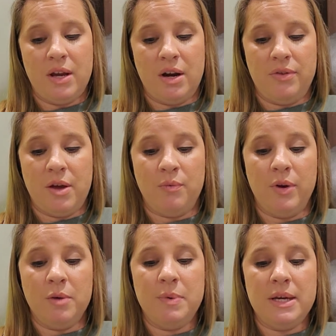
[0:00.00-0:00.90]
that
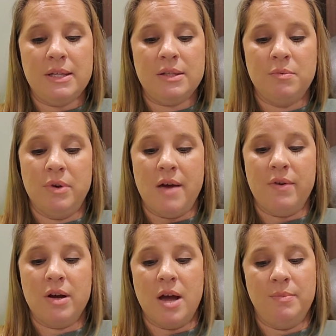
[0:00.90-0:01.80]
real peace will
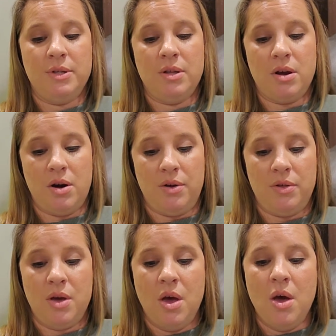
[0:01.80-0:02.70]
never come to the earth.
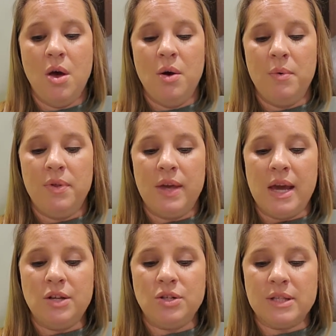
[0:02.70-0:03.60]
When the
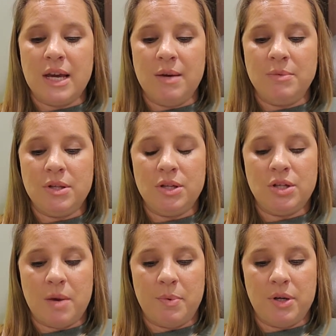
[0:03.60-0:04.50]
angels came to the
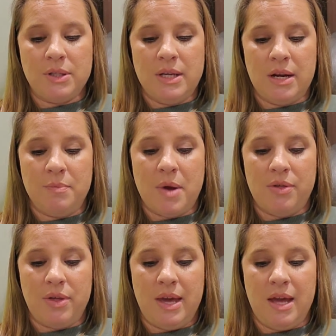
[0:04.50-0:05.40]
shepherds near
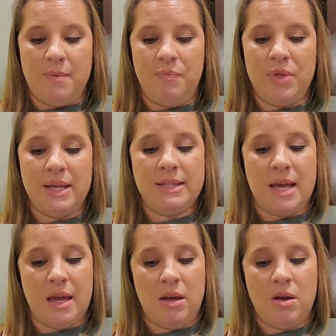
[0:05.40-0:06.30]
Bethlehem, they
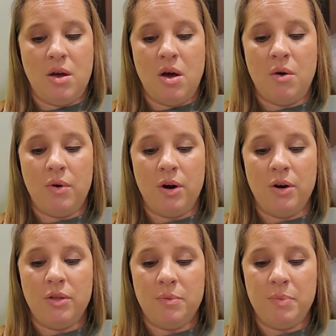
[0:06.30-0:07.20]
sang, O
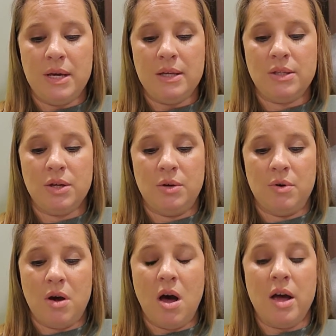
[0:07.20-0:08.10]
earth, peace,
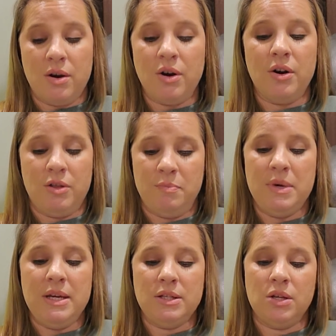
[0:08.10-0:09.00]
on earth,
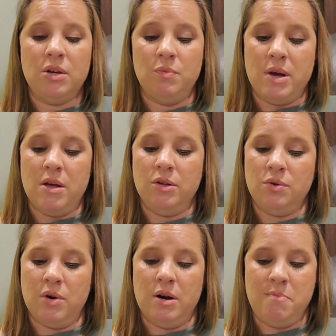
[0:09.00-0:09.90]
peace, goodwill
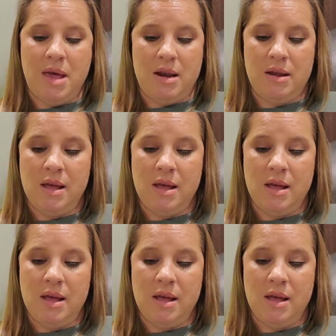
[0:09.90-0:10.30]
toward men.